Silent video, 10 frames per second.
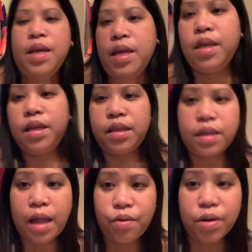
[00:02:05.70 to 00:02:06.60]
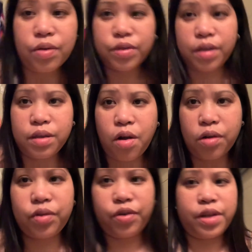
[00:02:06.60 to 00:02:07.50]
itatawag ko sa
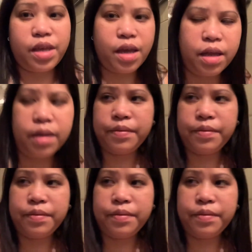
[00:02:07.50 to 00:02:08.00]
doctor niya